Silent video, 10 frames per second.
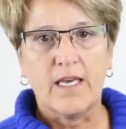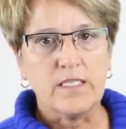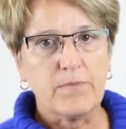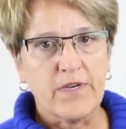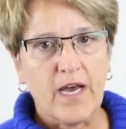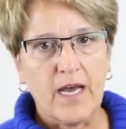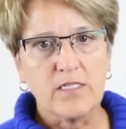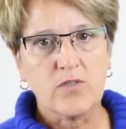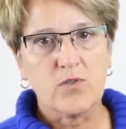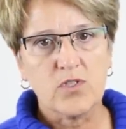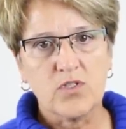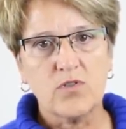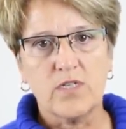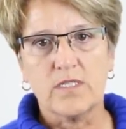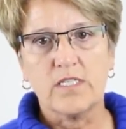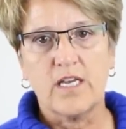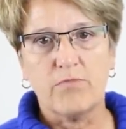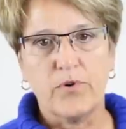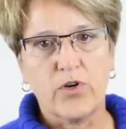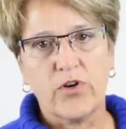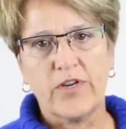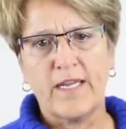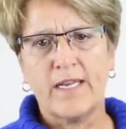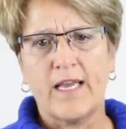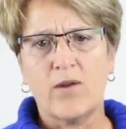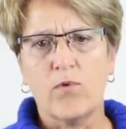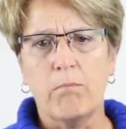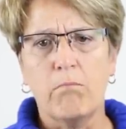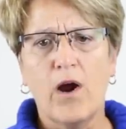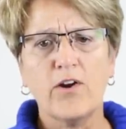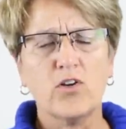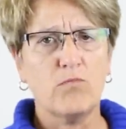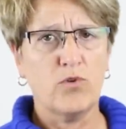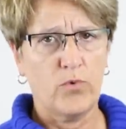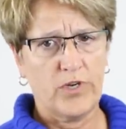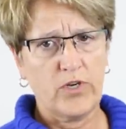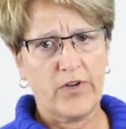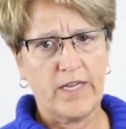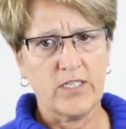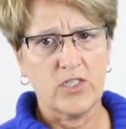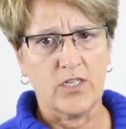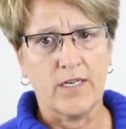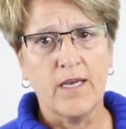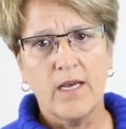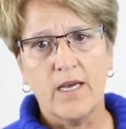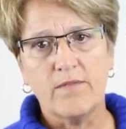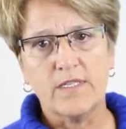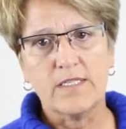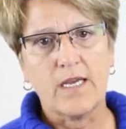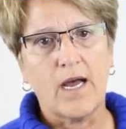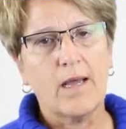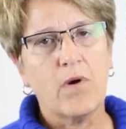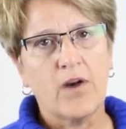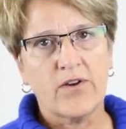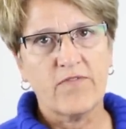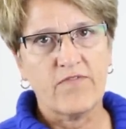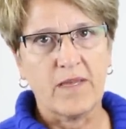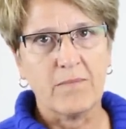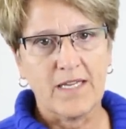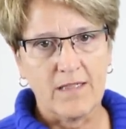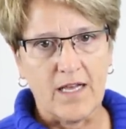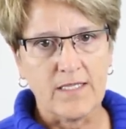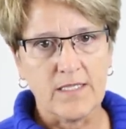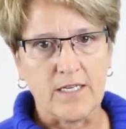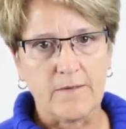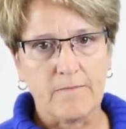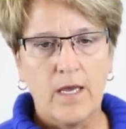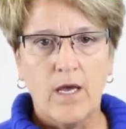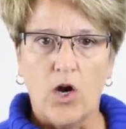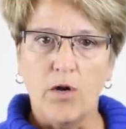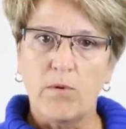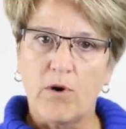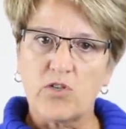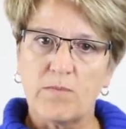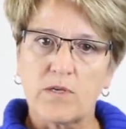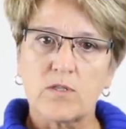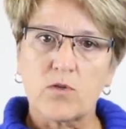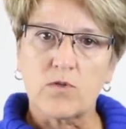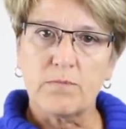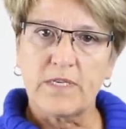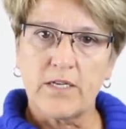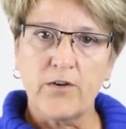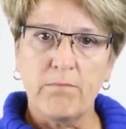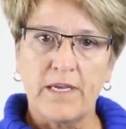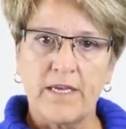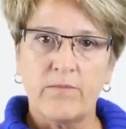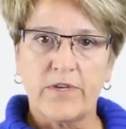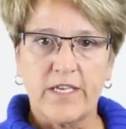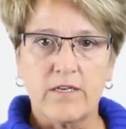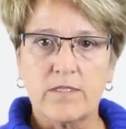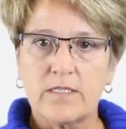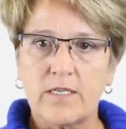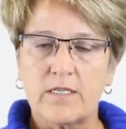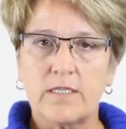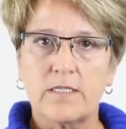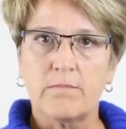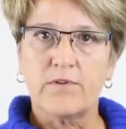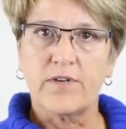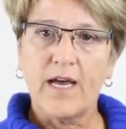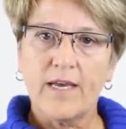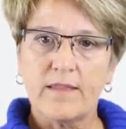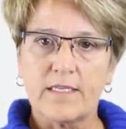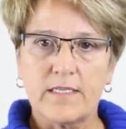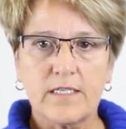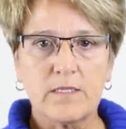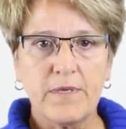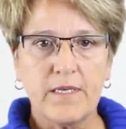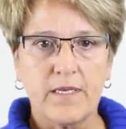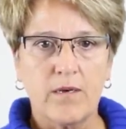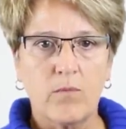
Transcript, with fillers: Castleberry High School students have created a remarkable recreation of this time-honored family classic. Irma Marsh Middle School's beginner band regales us on December 9th at 6 p.m.